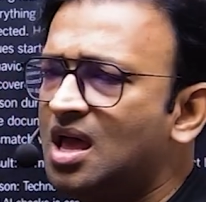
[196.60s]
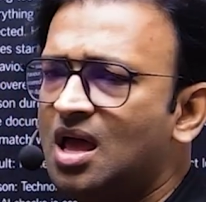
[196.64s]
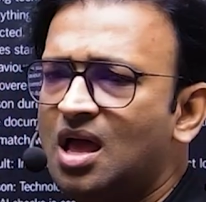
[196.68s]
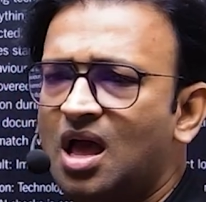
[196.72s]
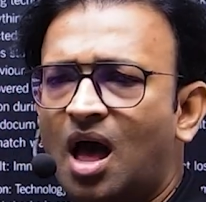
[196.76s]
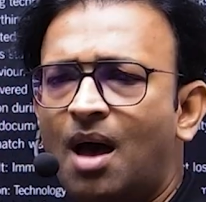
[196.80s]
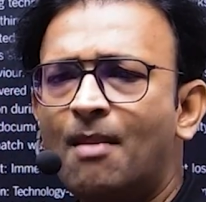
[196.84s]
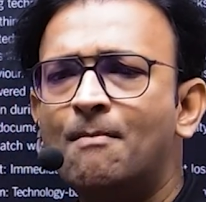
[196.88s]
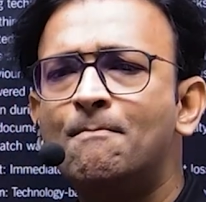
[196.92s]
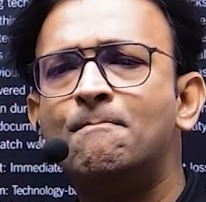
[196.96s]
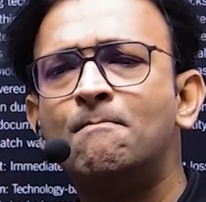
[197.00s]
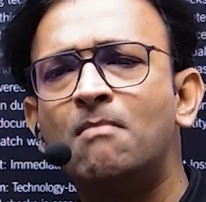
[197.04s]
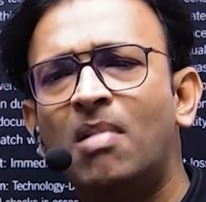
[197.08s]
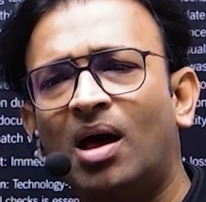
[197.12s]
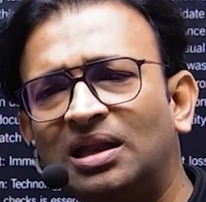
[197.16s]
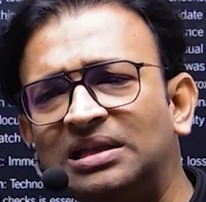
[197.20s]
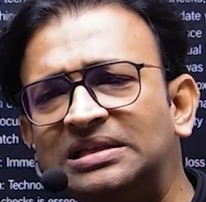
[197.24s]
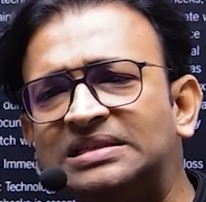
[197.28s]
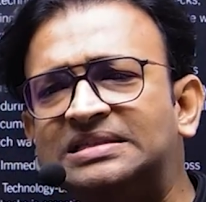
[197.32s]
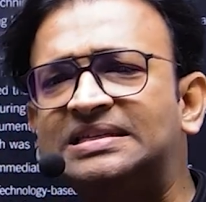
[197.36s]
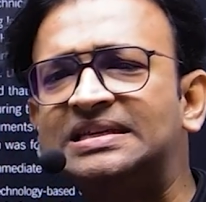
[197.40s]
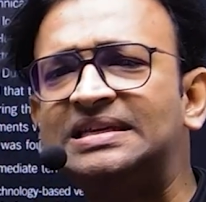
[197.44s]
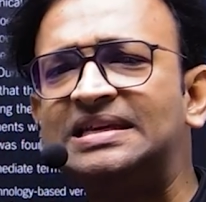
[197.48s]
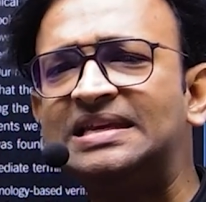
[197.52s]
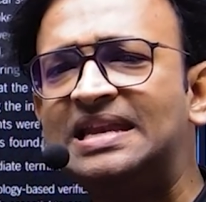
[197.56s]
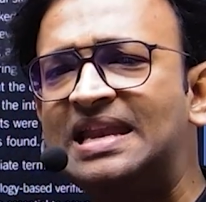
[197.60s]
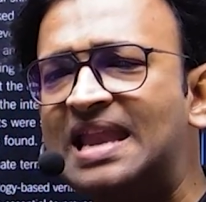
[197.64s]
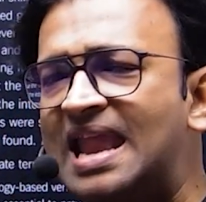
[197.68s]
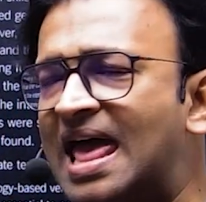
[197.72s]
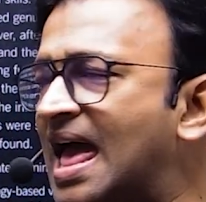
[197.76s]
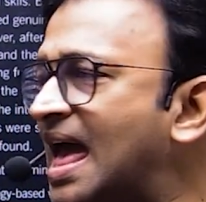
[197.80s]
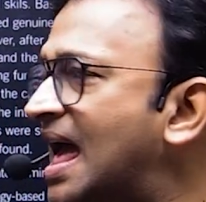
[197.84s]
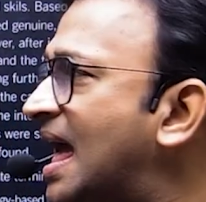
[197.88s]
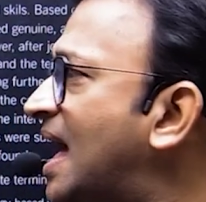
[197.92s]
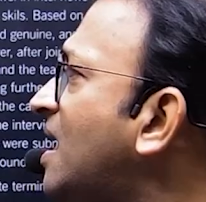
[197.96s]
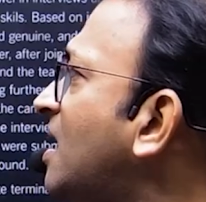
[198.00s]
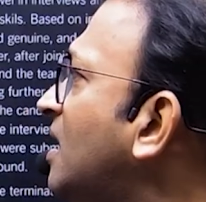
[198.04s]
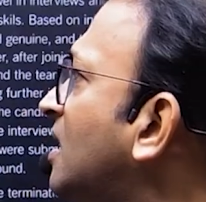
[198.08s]
a
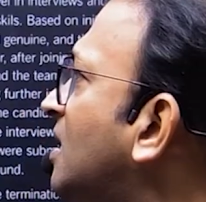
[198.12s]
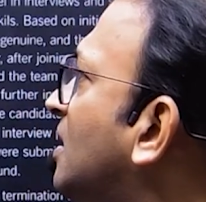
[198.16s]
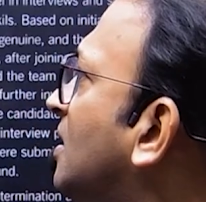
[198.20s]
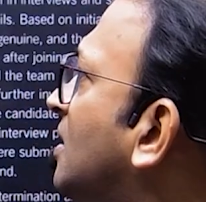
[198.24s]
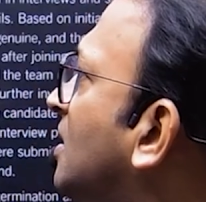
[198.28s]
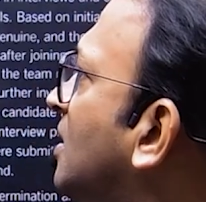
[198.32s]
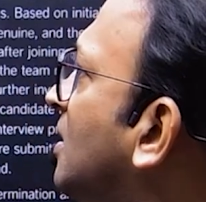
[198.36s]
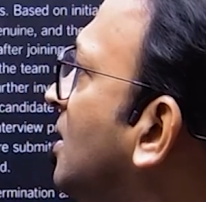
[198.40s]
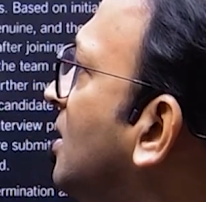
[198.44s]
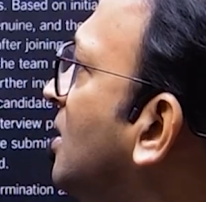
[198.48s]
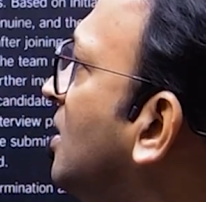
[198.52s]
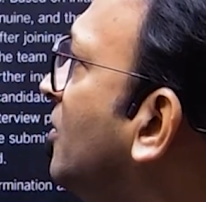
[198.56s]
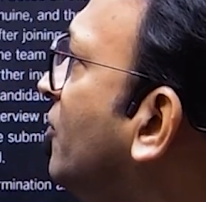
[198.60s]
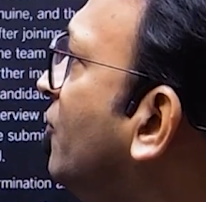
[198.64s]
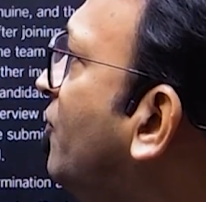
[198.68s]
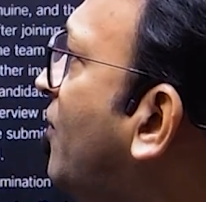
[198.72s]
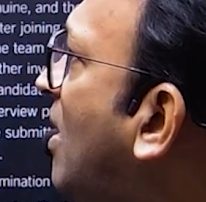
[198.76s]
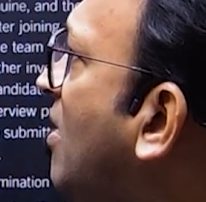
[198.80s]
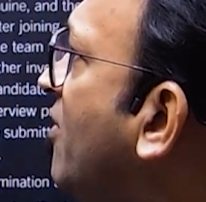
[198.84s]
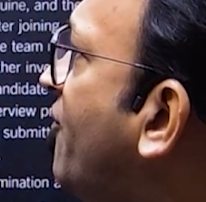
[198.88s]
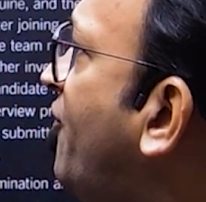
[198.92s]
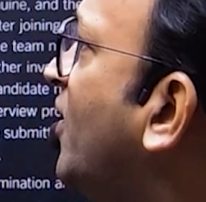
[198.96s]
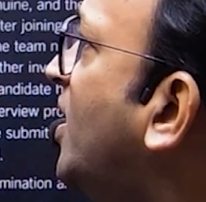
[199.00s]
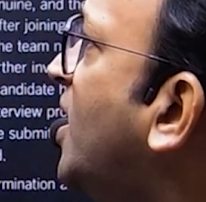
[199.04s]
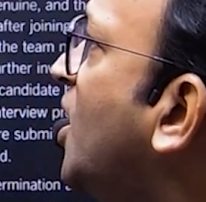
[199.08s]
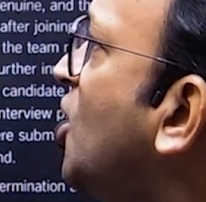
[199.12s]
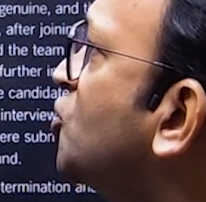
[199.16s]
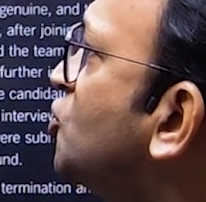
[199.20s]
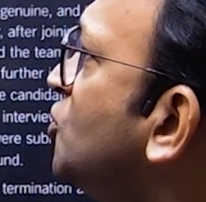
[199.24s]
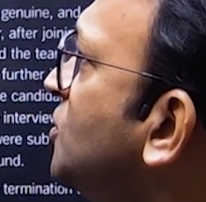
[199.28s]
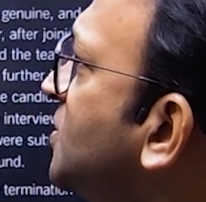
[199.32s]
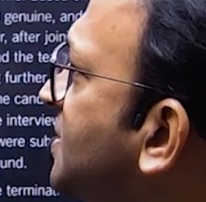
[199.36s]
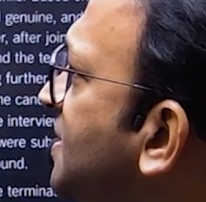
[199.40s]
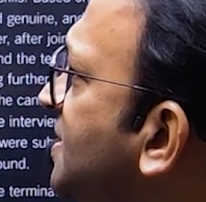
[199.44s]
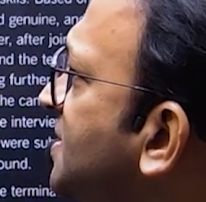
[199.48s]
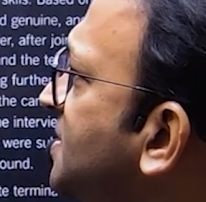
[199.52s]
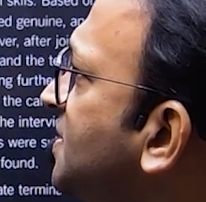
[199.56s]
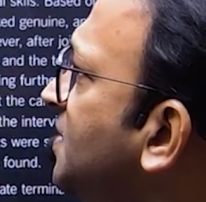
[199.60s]
multi-layer verification
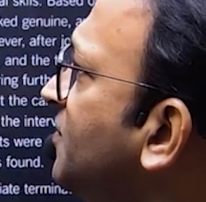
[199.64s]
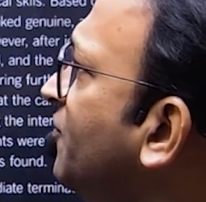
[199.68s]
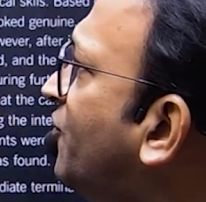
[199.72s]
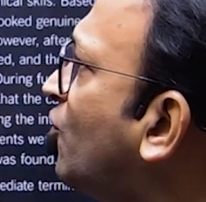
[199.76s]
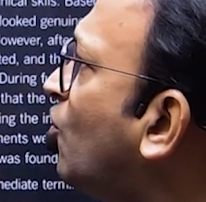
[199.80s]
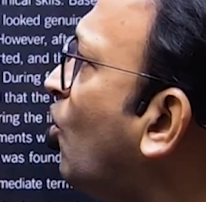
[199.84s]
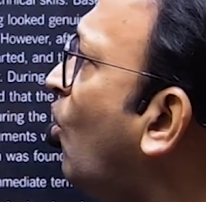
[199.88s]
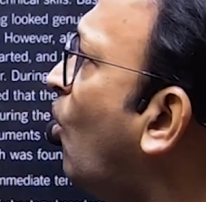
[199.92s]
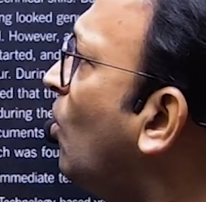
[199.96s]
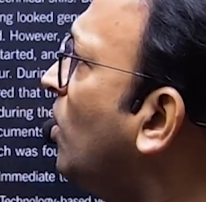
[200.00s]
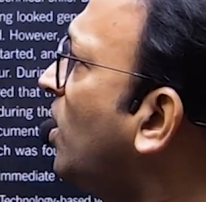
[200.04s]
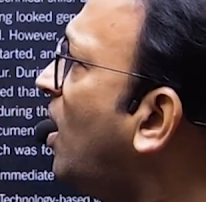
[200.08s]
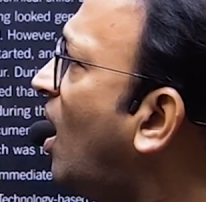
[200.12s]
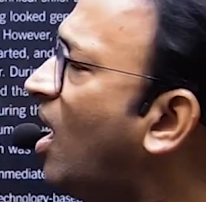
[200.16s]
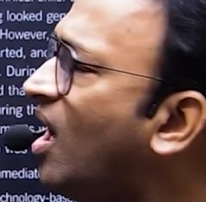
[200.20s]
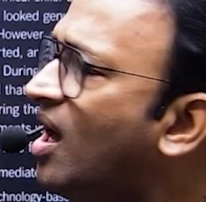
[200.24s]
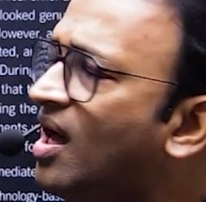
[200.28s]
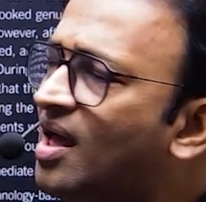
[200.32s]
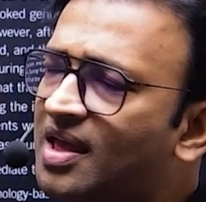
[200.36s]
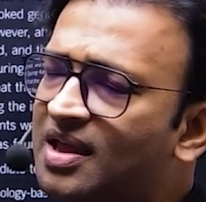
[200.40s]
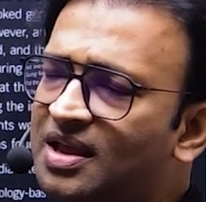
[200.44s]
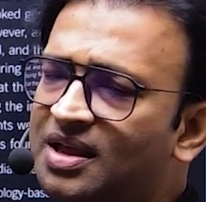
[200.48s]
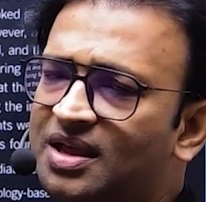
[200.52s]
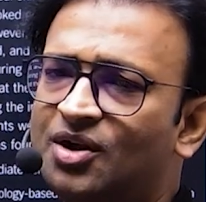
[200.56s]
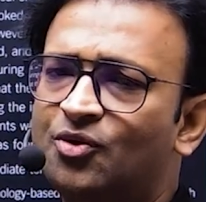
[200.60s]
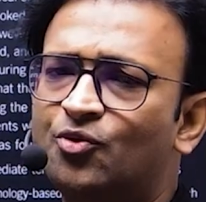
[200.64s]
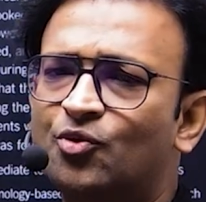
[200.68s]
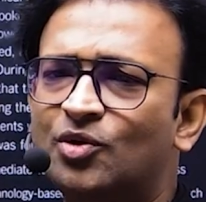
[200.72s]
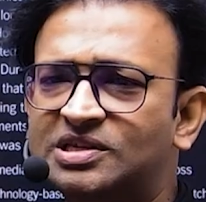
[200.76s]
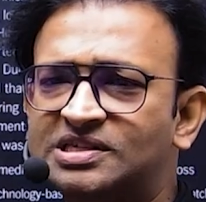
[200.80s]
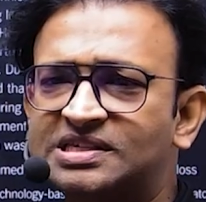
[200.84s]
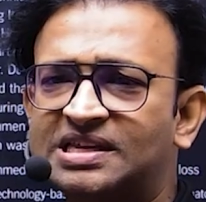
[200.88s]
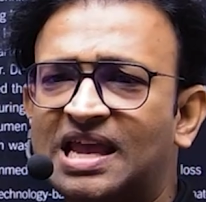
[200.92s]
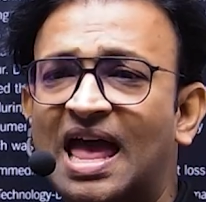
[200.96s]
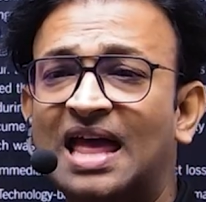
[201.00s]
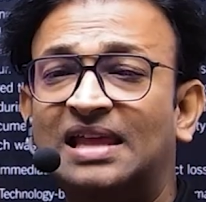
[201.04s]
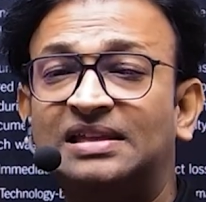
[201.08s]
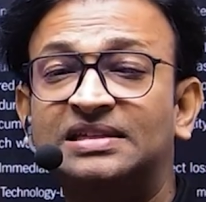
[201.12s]
system for all high
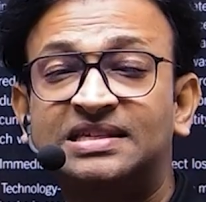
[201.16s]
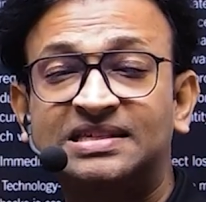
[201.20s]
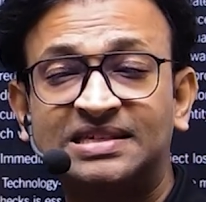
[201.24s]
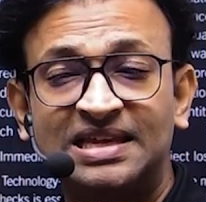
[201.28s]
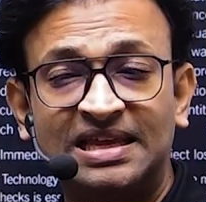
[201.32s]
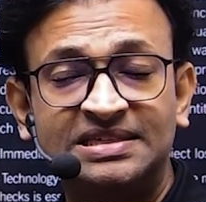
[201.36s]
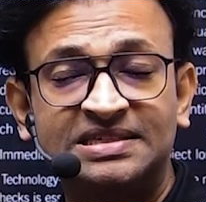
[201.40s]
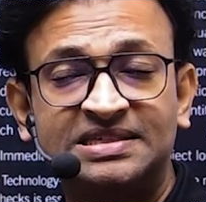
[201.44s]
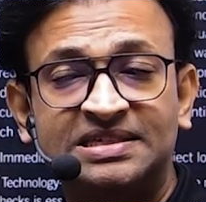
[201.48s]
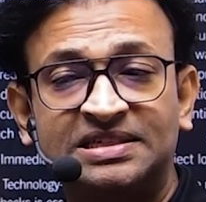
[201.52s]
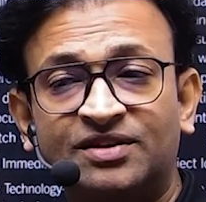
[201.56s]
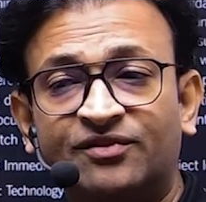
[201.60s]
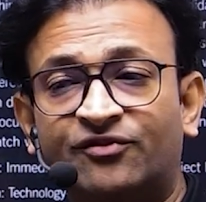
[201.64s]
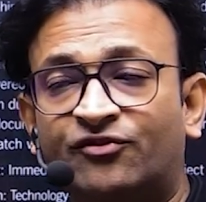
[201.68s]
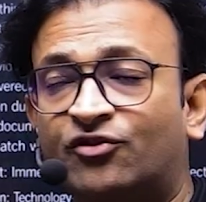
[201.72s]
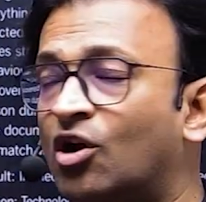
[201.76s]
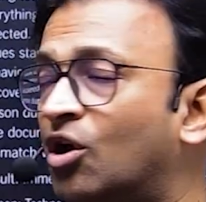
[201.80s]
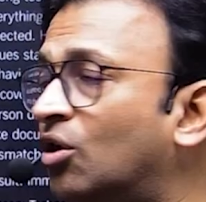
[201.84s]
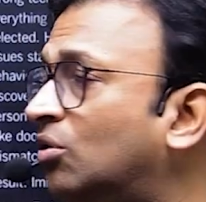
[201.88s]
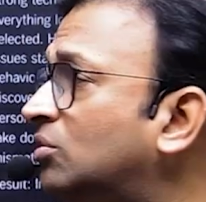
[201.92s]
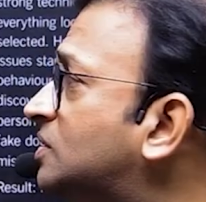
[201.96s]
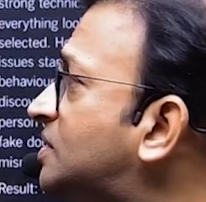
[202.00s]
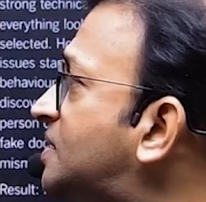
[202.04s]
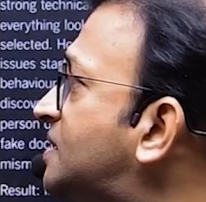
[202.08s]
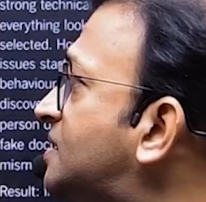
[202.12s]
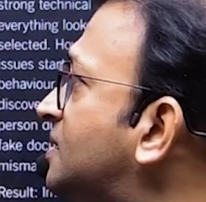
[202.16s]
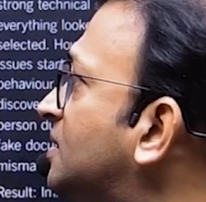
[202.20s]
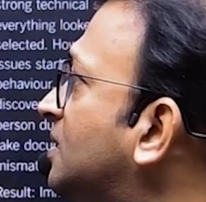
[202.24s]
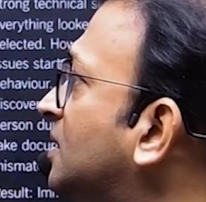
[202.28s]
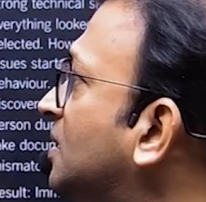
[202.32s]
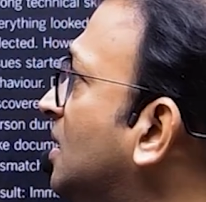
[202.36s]
risk and sensitive roles.